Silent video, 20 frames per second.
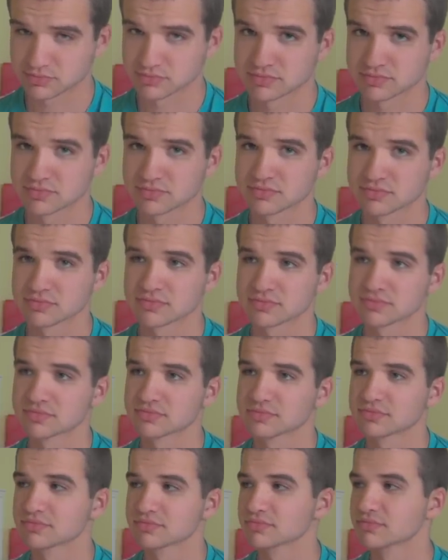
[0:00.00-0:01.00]

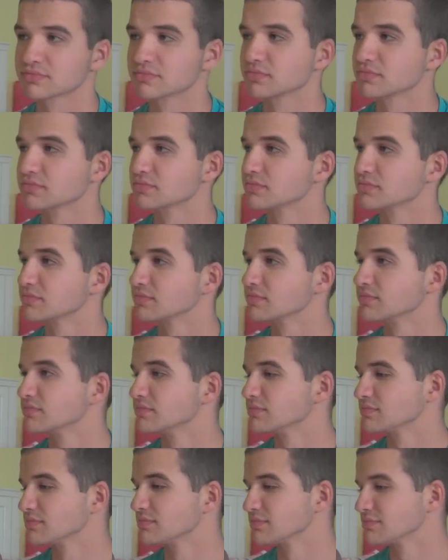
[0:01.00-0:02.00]

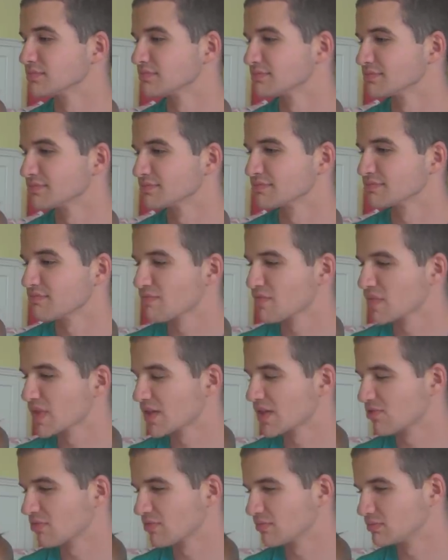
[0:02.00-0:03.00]

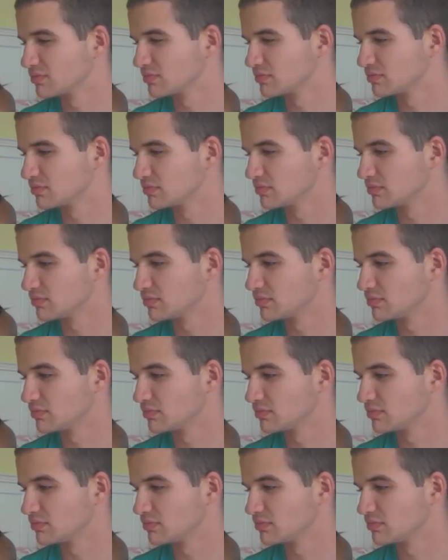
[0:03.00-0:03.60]
(silent)